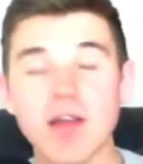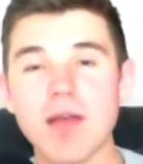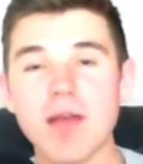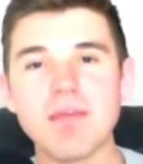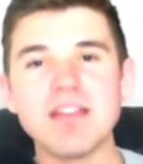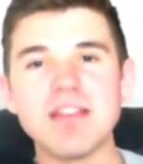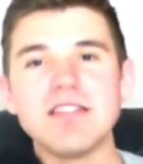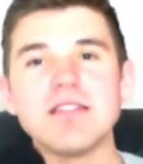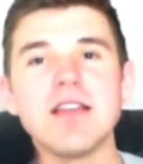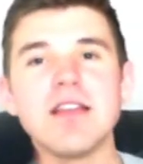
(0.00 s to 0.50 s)
I
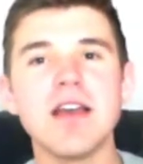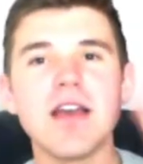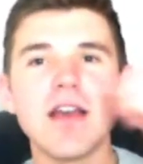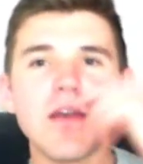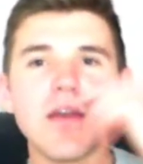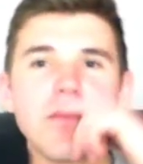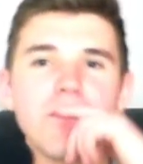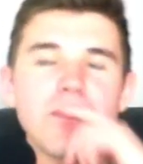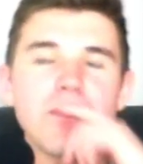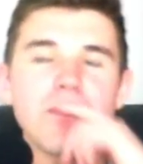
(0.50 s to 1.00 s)
mean,
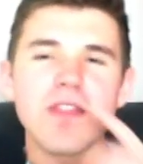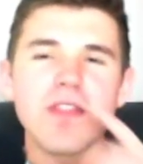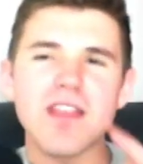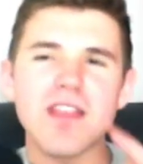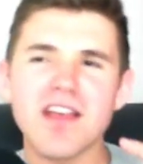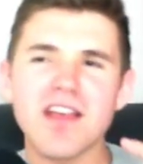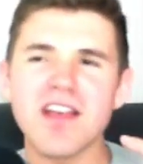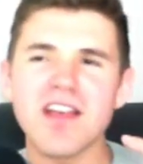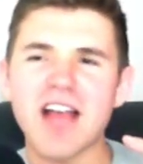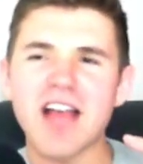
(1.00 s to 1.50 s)

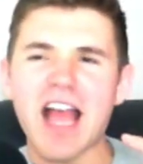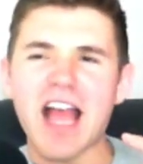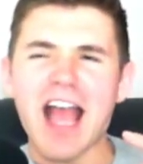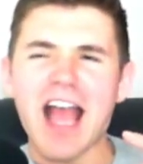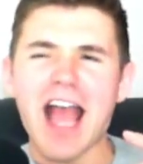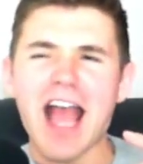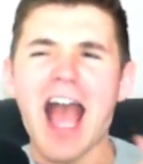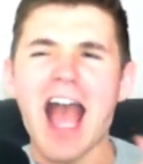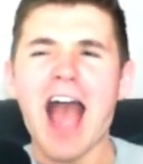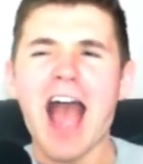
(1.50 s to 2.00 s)

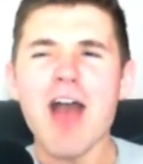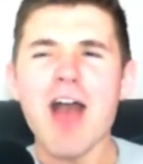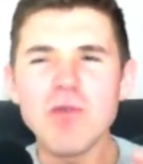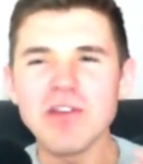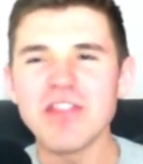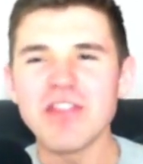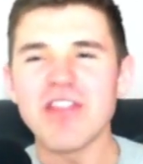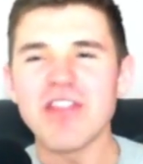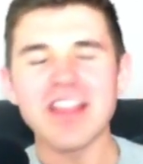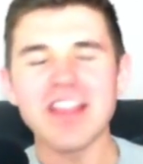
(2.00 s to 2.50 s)
how
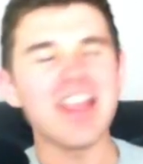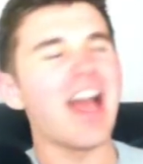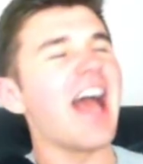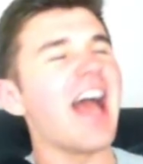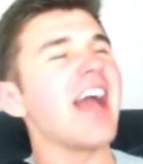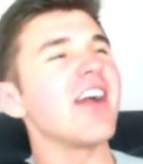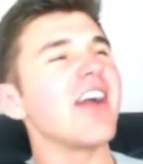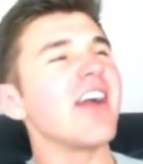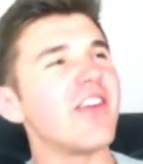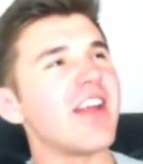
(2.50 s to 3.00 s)
would...
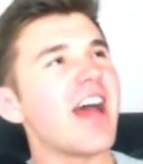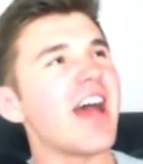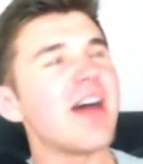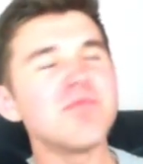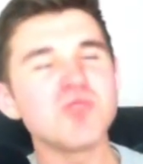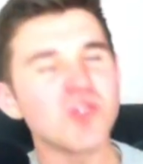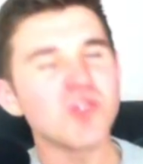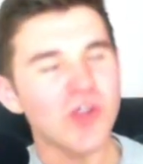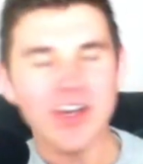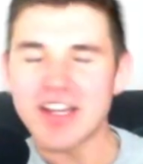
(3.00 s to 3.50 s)
Hang on,
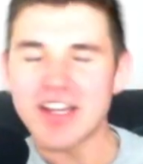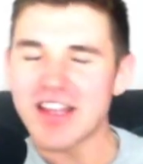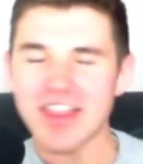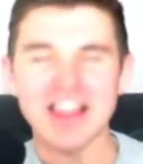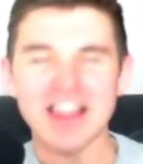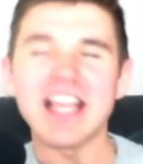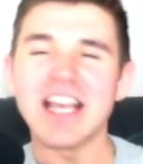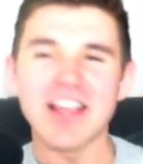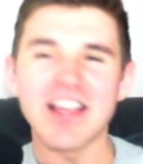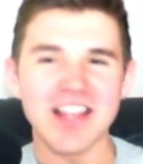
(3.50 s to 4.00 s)
I'm trying to
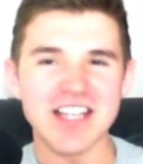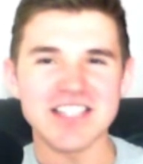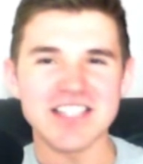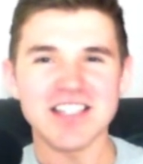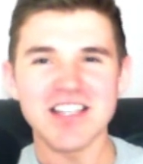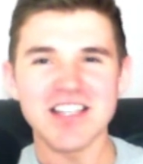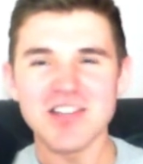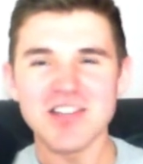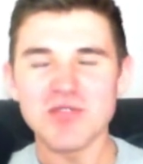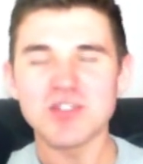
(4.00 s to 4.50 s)
think of
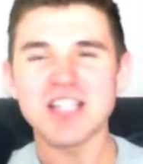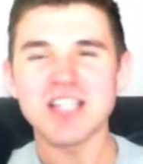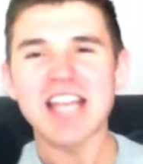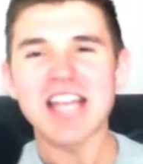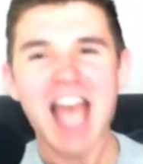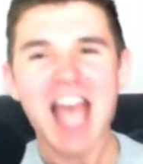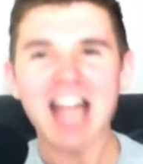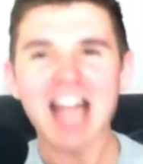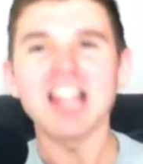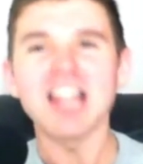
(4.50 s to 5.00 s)
this. You
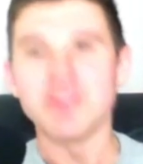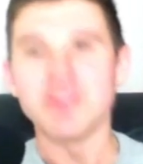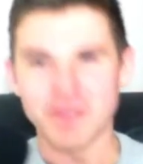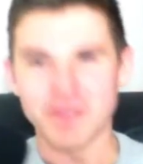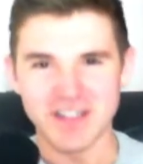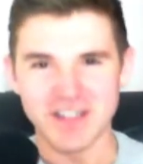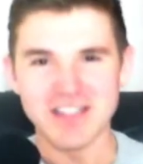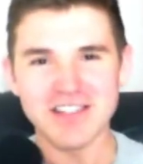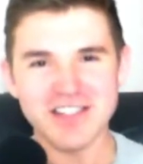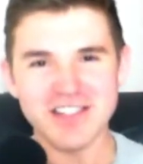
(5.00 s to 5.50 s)
said
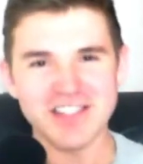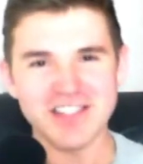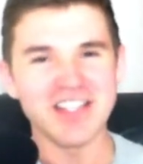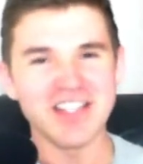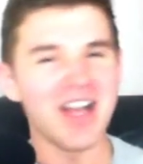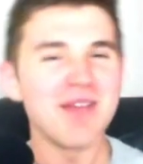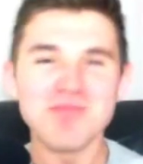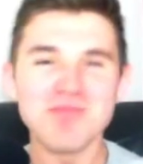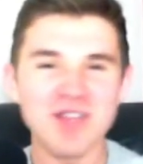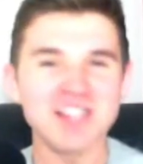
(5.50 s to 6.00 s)
elephants.
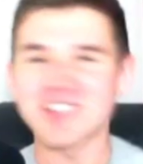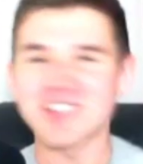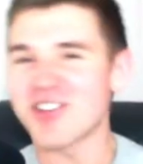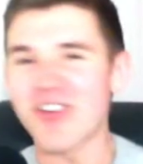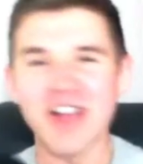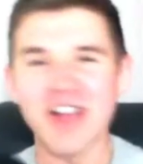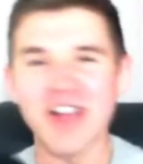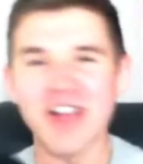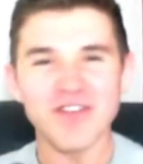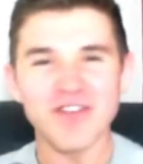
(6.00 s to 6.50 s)
I'm
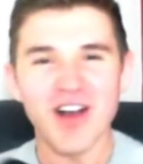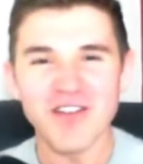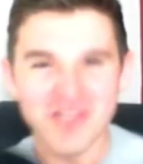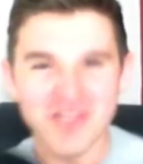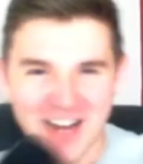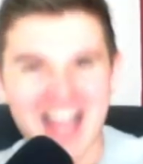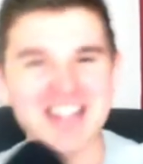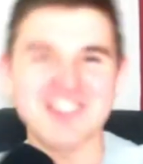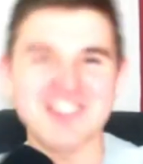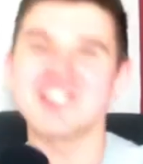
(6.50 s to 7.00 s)
sorry,
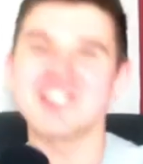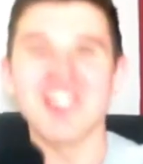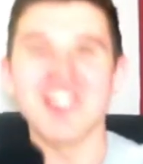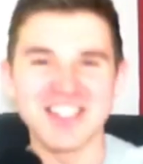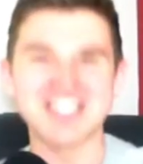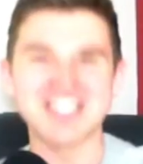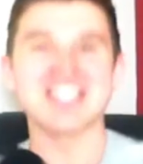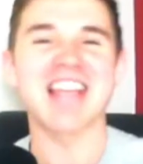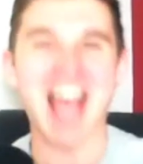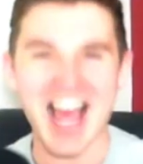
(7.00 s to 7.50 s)
I've latched
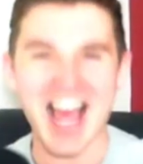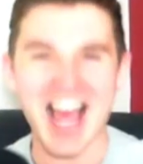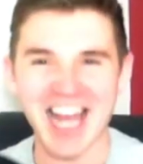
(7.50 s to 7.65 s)
onto that.